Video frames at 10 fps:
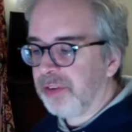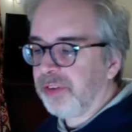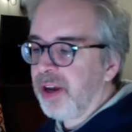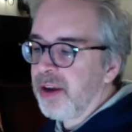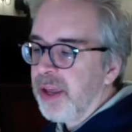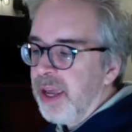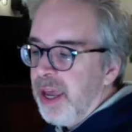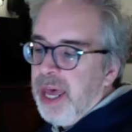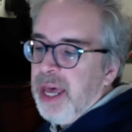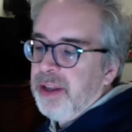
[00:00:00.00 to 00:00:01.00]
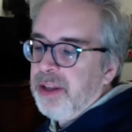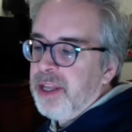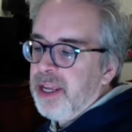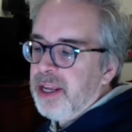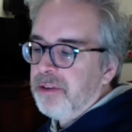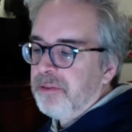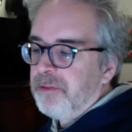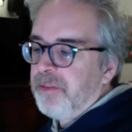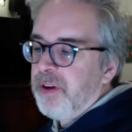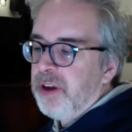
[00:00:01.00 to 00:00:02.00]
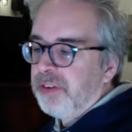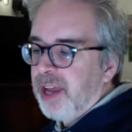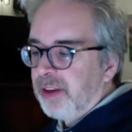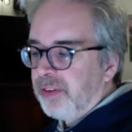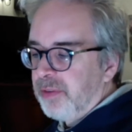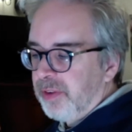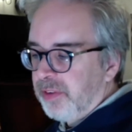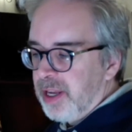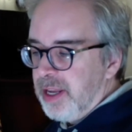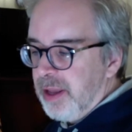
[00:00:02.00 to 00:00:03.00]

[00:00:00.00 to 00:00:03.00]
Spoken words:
So the first activity